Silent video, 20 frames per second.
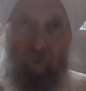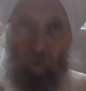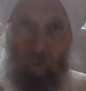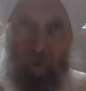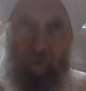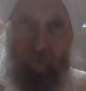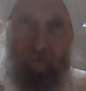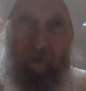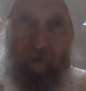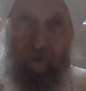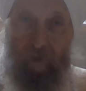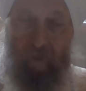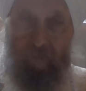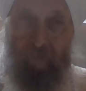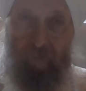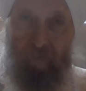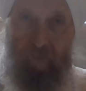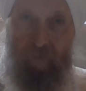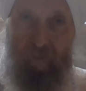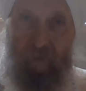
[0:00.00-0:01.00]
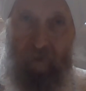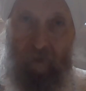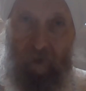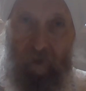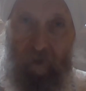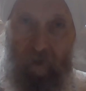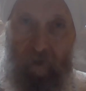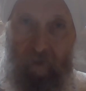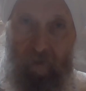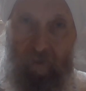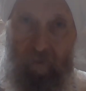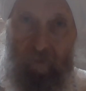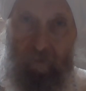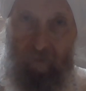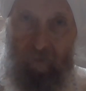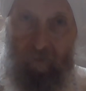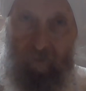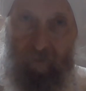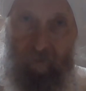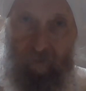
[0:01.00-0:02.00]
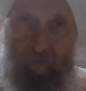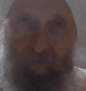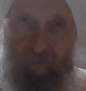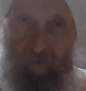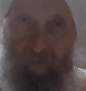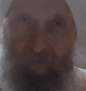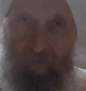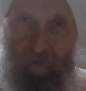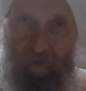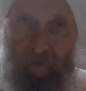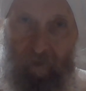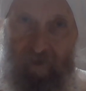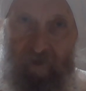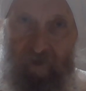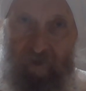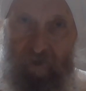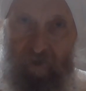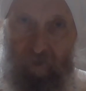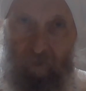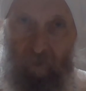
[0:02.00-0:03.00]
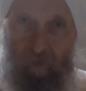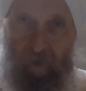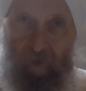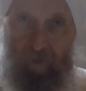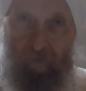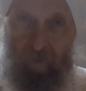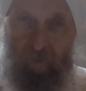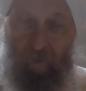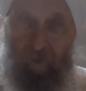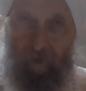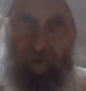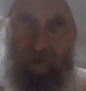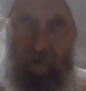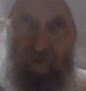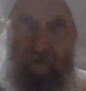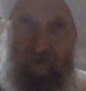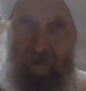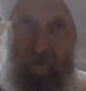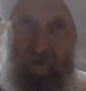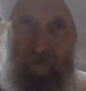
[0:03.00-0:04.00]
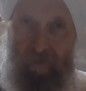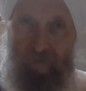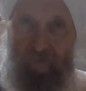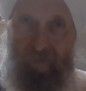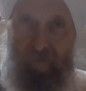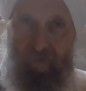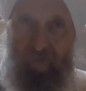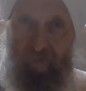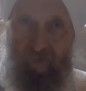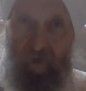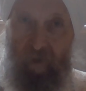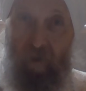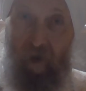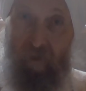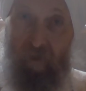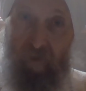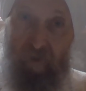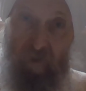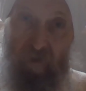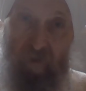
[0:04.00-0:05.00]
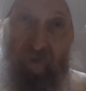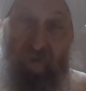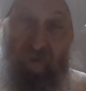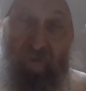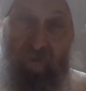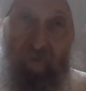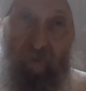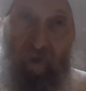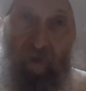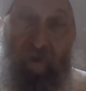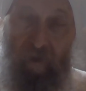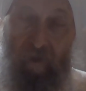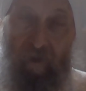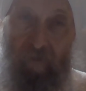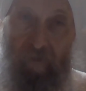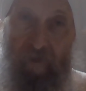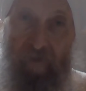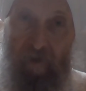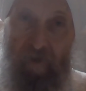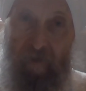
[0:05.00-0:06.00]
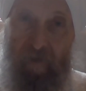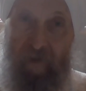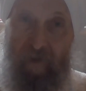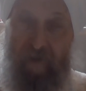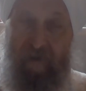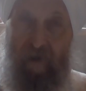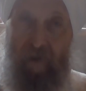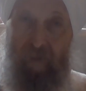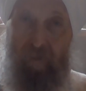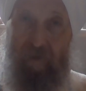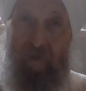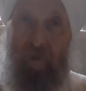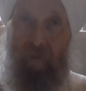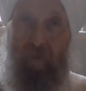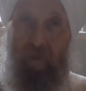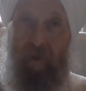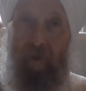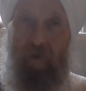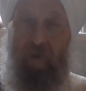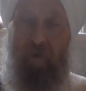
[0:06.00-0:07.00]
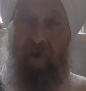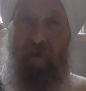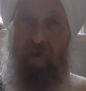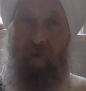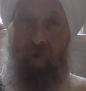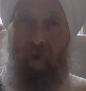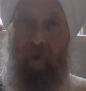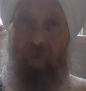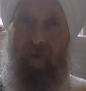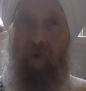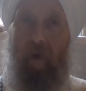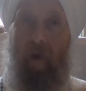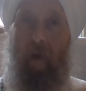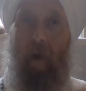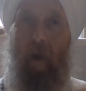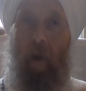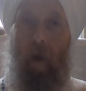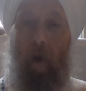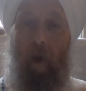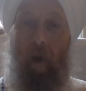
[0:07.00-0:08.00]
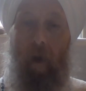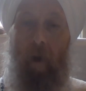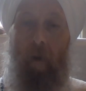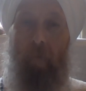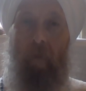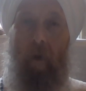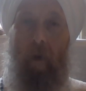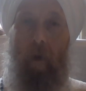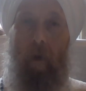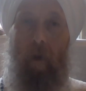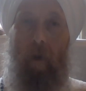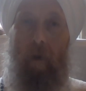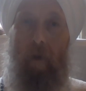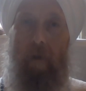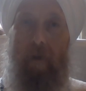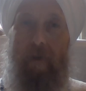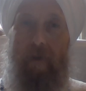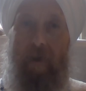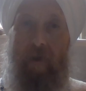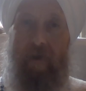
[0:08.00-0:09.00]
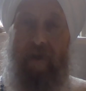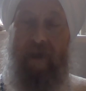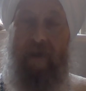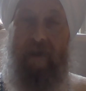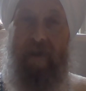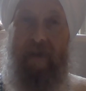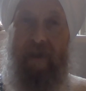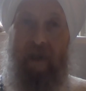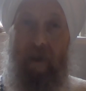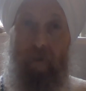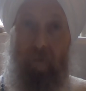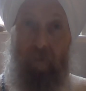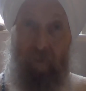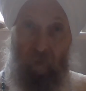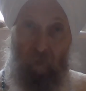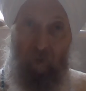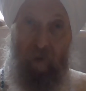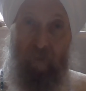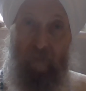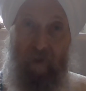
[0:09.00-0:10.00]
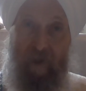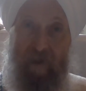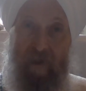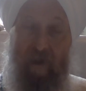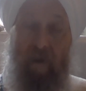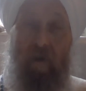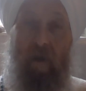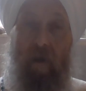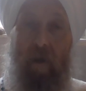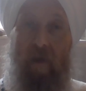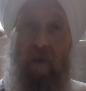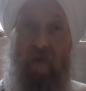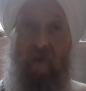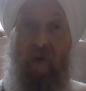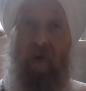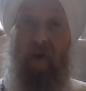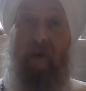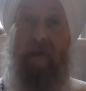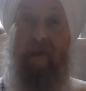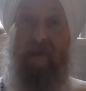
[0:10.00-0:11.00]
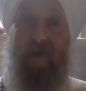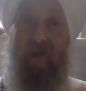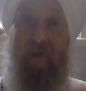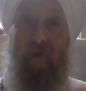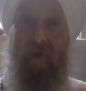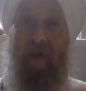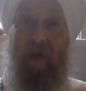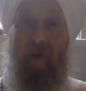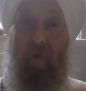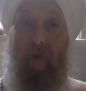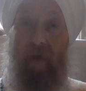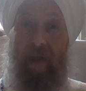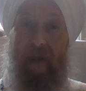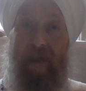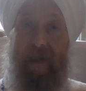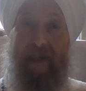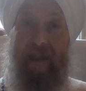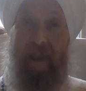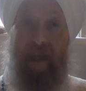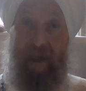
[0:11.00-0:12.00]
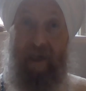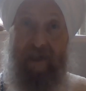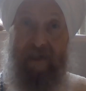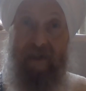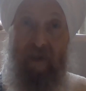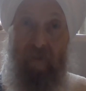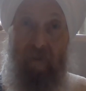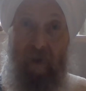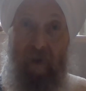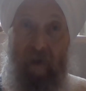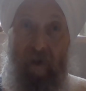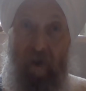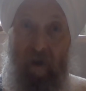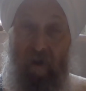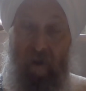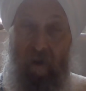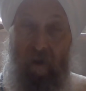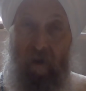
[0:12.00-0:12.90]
having studied, listened to quite a few lectures, hundreds, of the Siri Singh Sahibs, read the transcripts. Siri Singh Sahib, Yogi Bhajan, very discreet. When he doesn't like somebody,